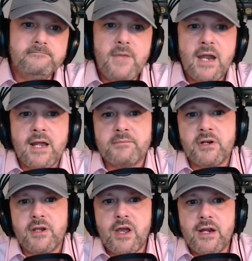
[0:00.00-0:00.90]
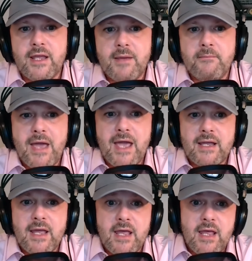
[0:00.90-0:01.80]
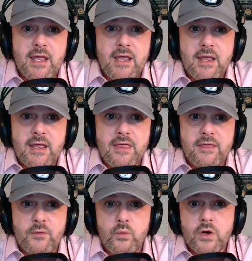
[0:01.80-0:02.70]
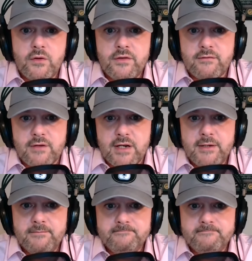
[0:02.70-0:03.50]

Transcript: and I'm going to go ahead and get back the 103,